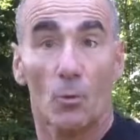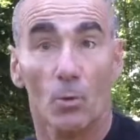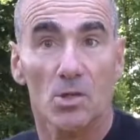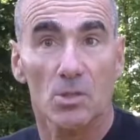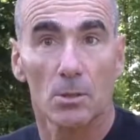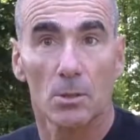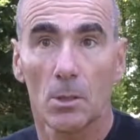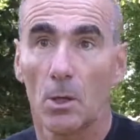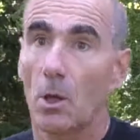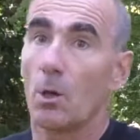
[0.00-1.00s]
course,
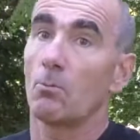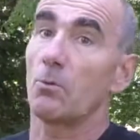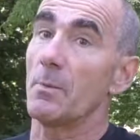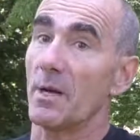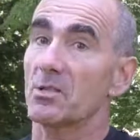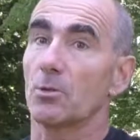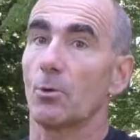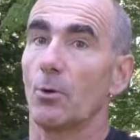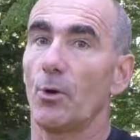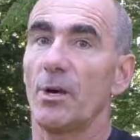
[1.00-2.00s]
We must
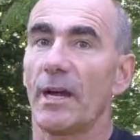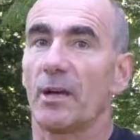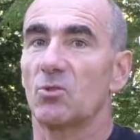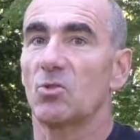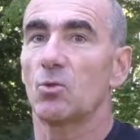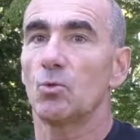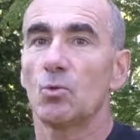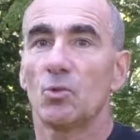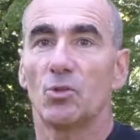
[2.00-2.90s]
learn how to